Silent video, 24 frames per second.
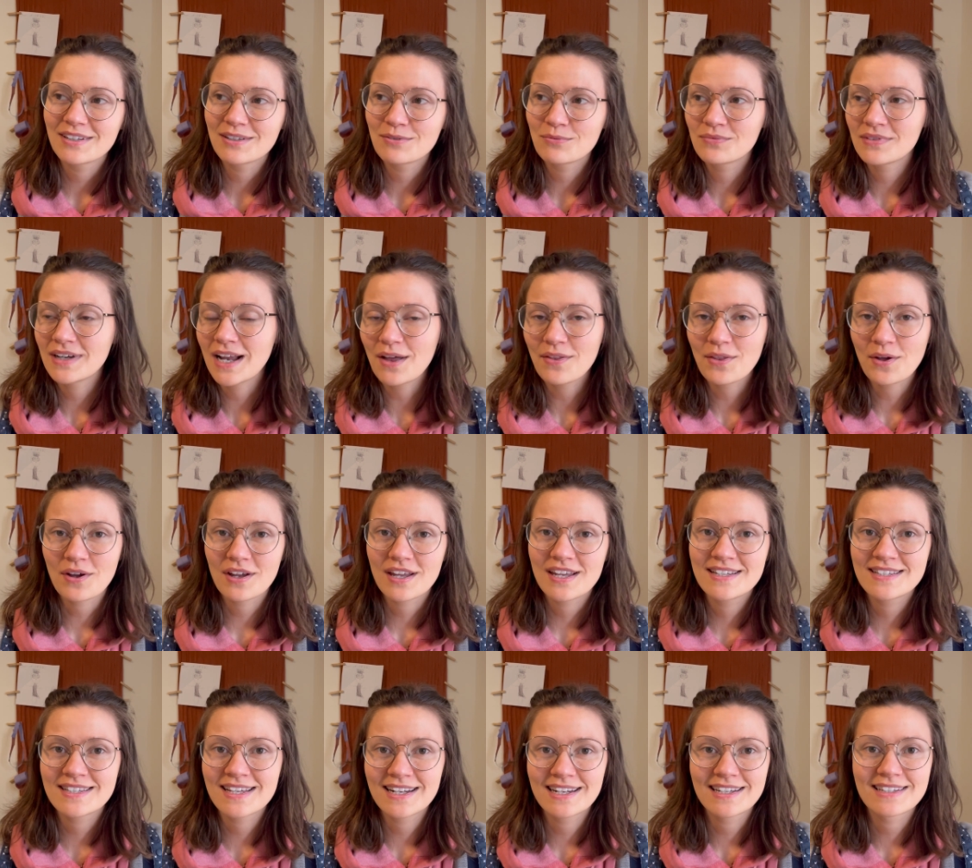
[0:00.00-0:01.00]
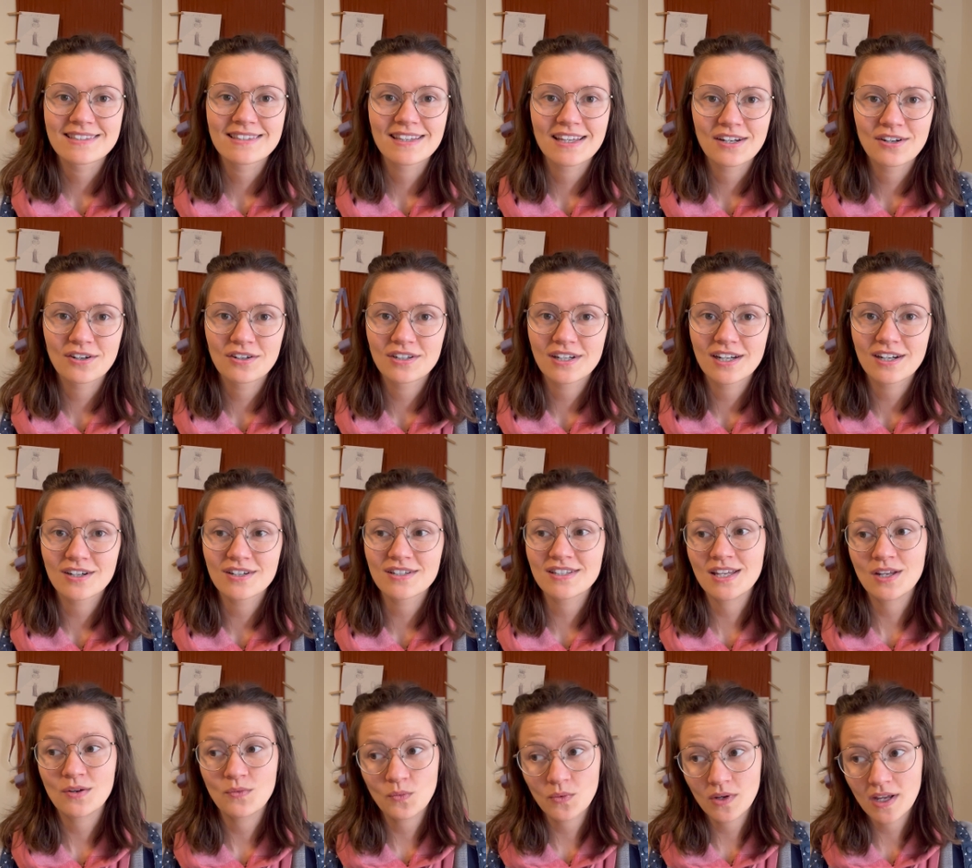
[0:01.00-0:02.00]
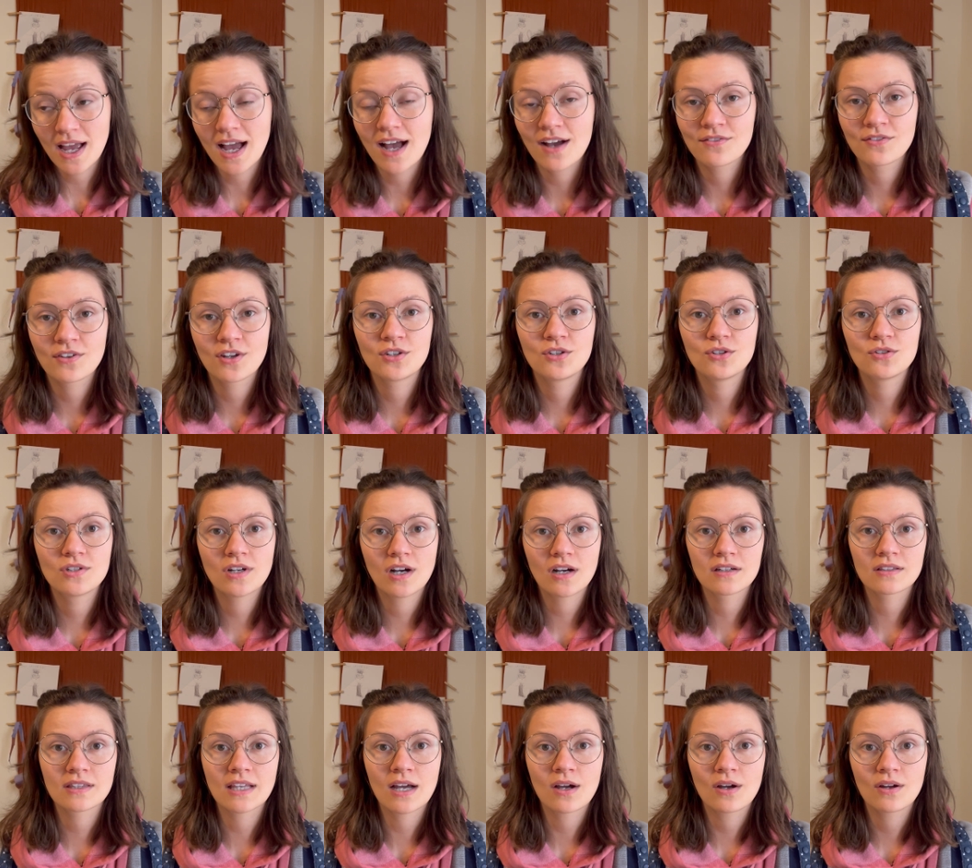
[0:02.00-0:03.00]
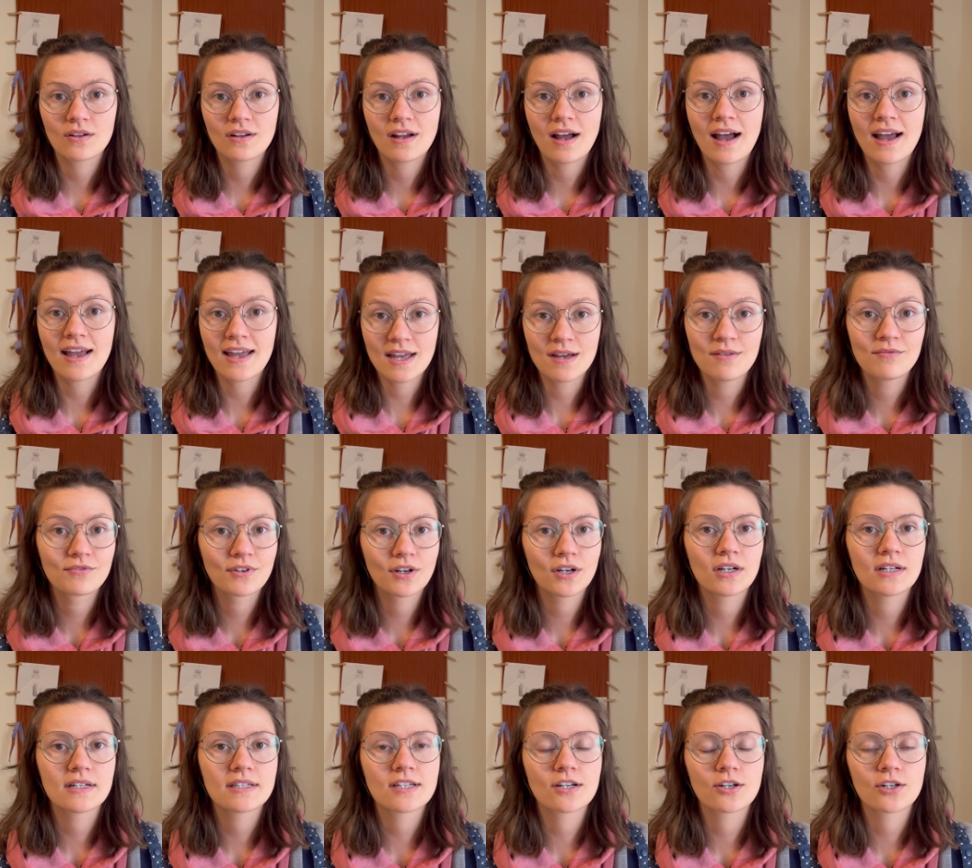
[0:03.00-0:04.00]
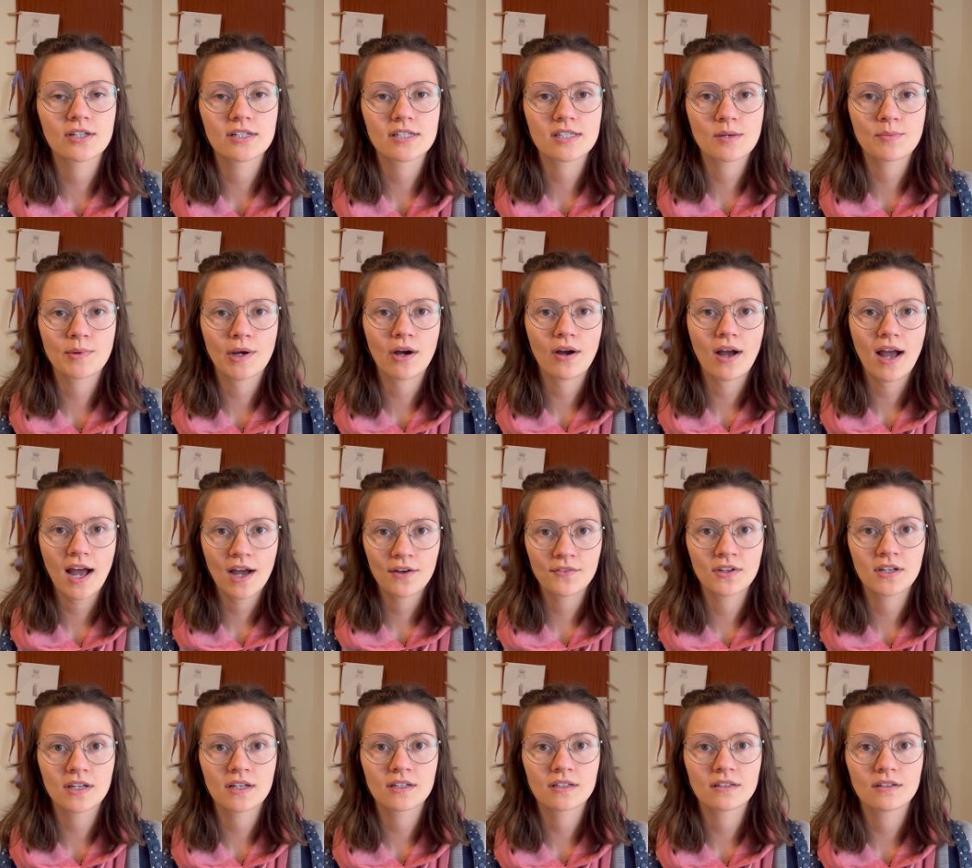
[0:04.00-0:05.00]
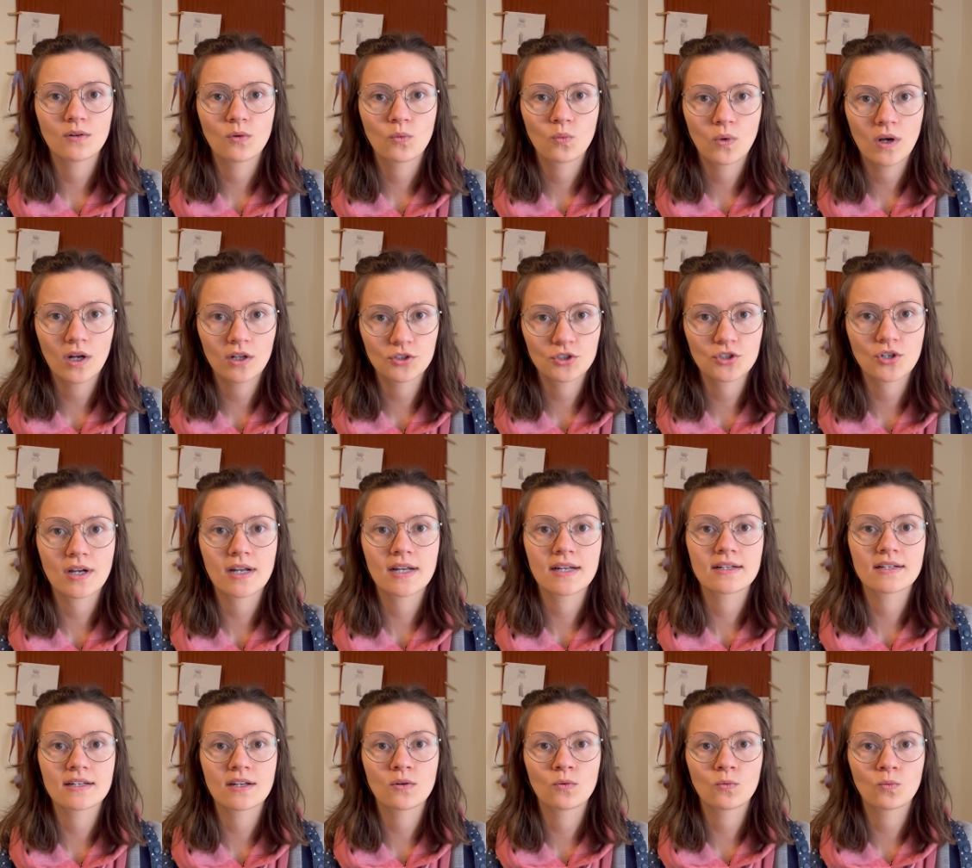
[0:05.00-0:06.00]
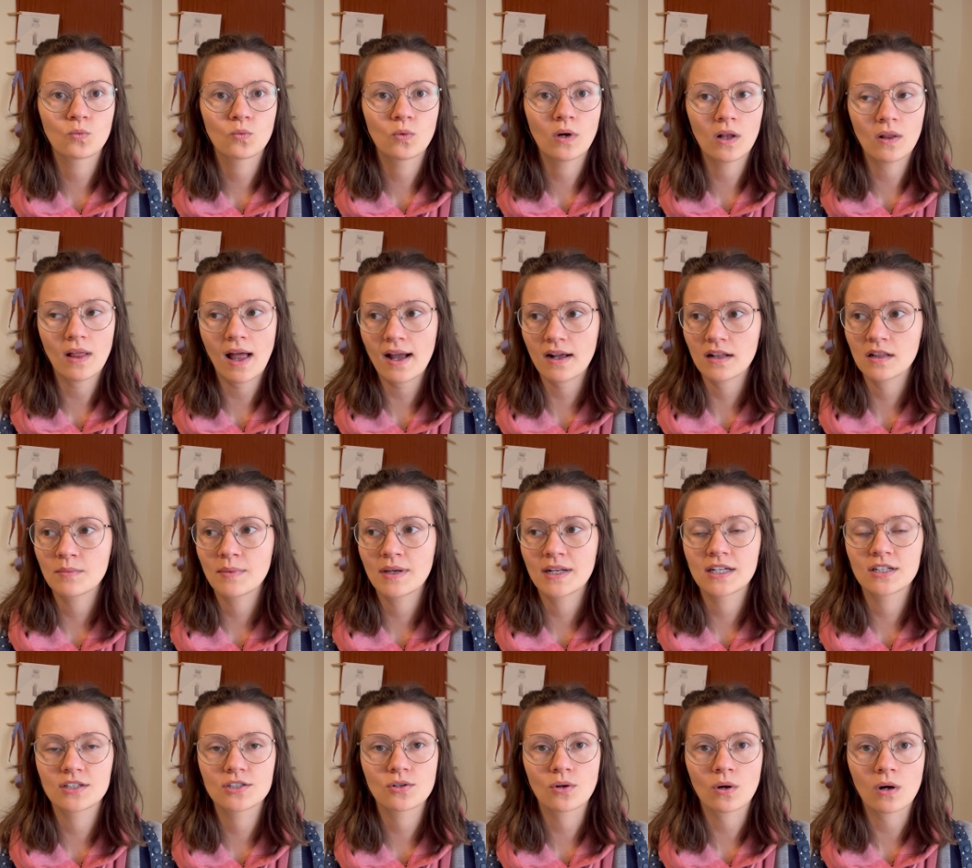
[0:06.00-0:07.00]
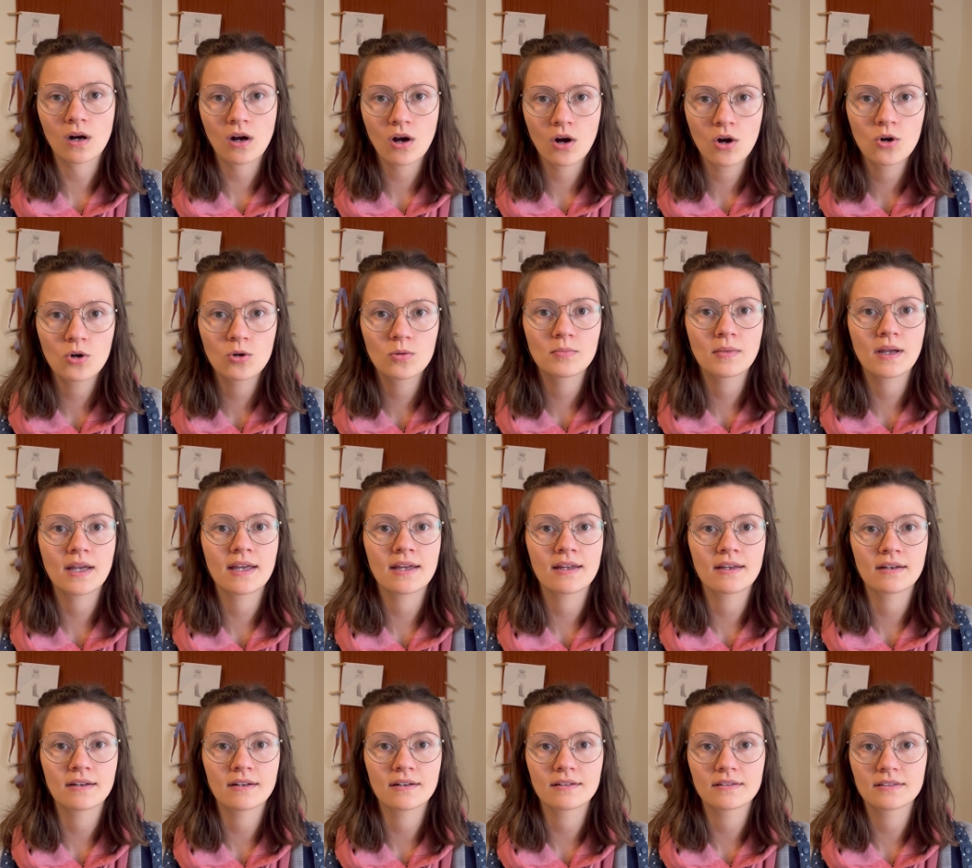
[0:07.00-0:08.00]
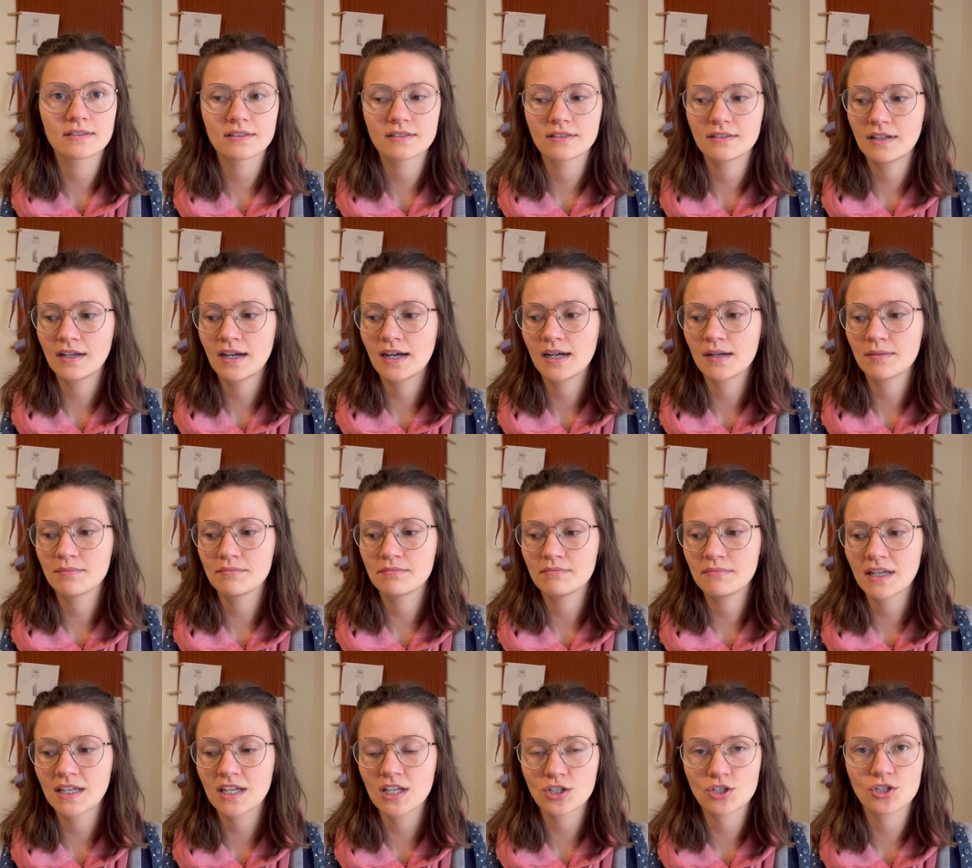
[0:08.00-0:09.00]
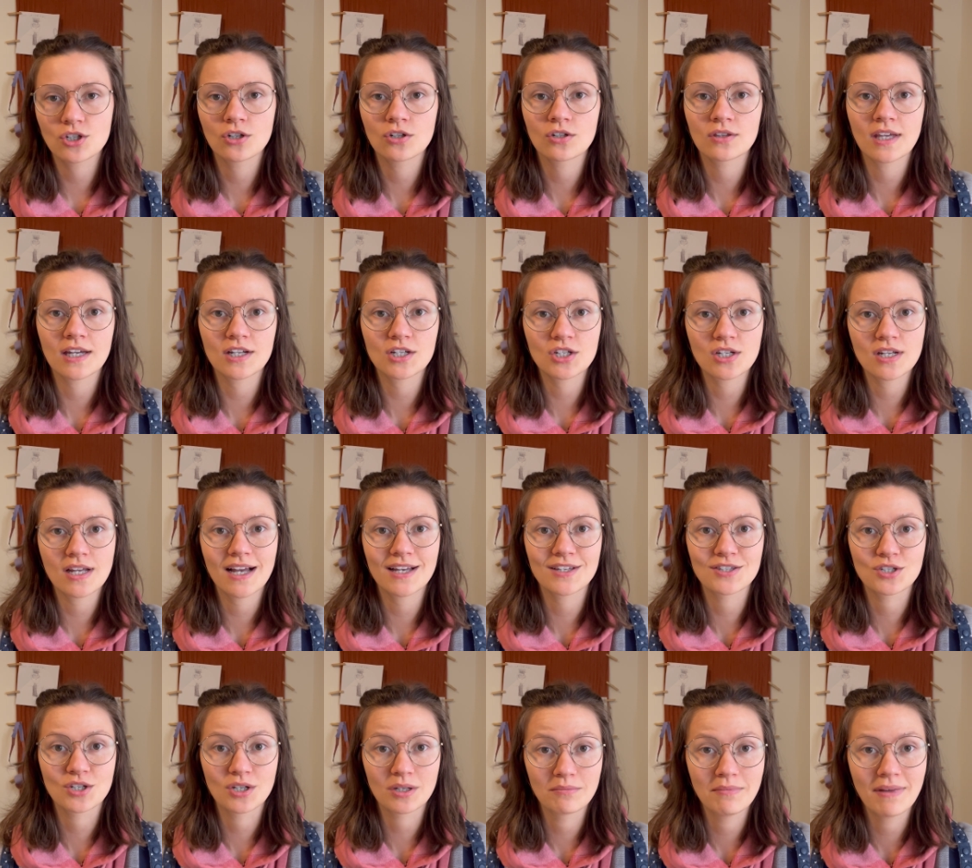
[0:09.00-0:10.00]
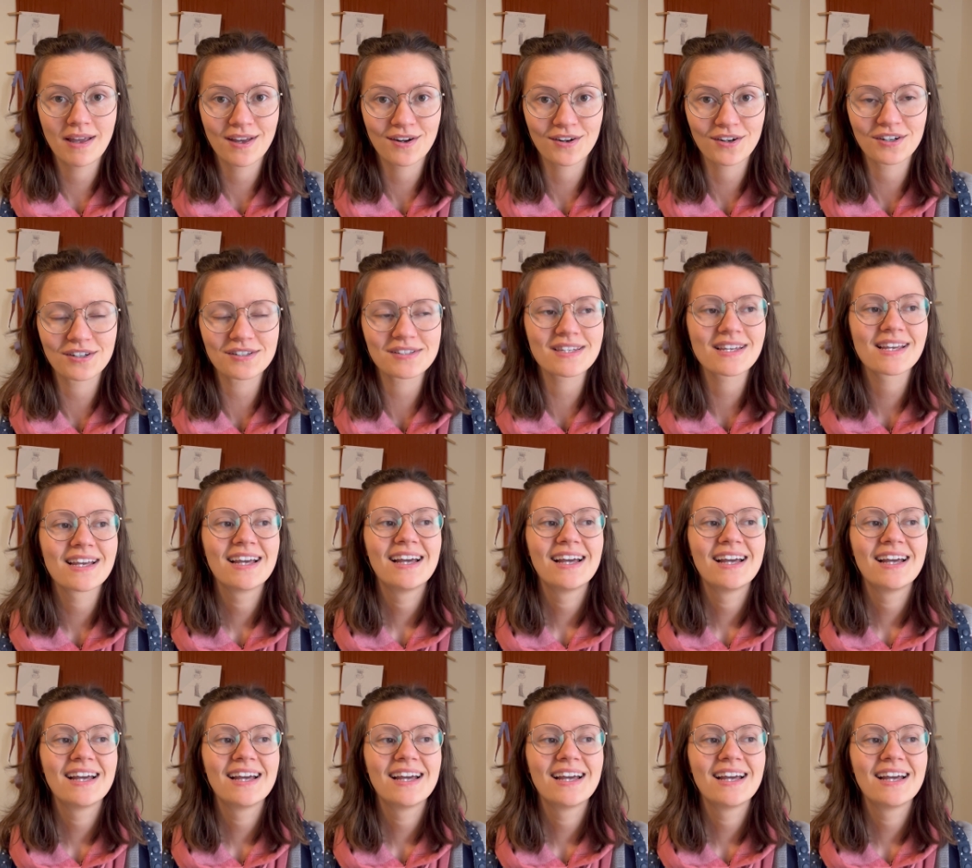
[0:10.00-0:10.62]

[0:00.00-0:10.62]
now that he's in his later years and we have a new dog that I am very serious about having well-trained and well-acclimated to our home and making sure that she has good manners,